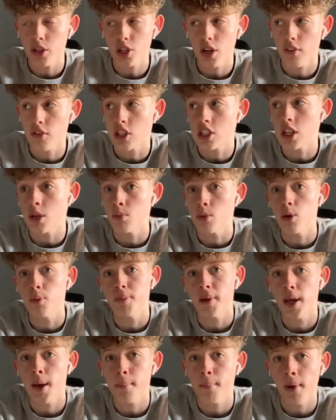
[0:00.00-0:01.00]
obviously will
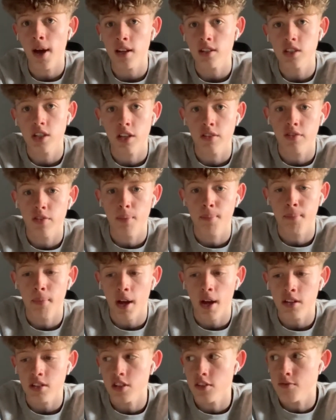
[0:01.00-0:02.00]
be a massive
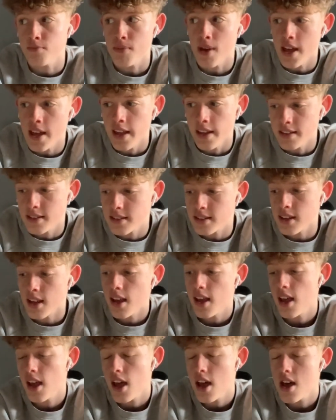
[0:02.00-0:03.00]
miss,
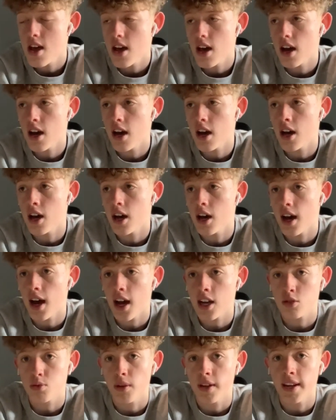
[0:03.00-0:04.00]

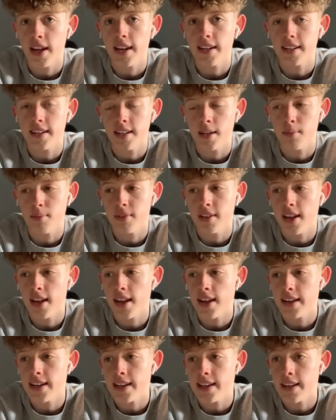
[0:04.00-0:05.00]
as we needed him
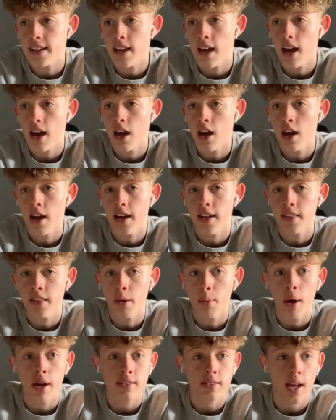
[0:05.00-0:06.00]
dearly in the
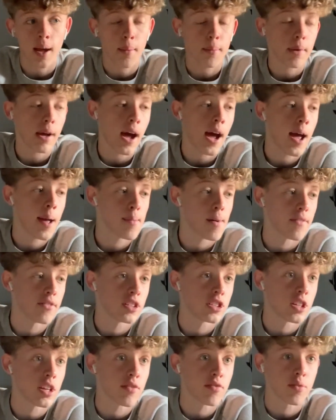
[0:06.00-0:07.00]
West Ham game,
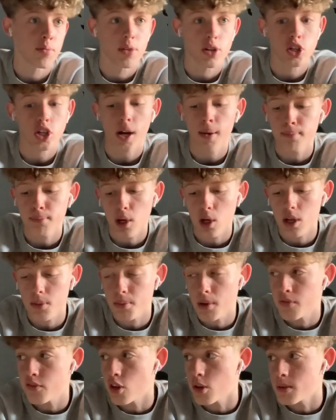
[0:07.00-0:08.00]
obviously from the shambolic
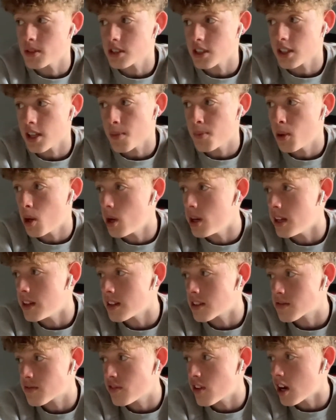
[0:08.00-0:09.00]
performance that they're putting in
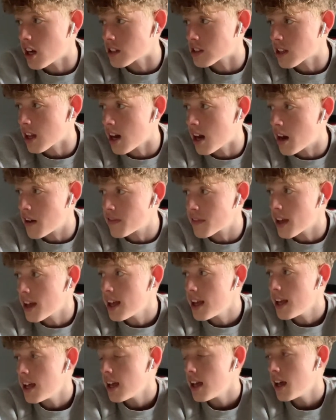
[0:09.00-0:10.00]
this first half.
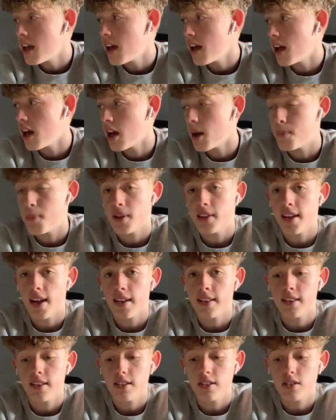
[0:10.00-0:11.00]

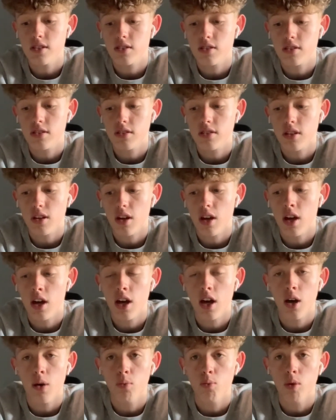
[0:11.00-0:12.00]
Pedence
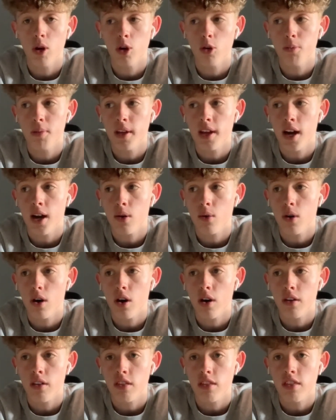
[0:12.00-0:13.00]
will be out,
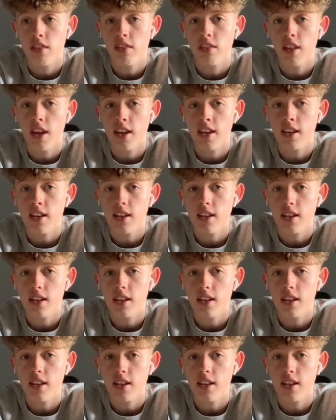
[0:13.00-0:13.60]
I think.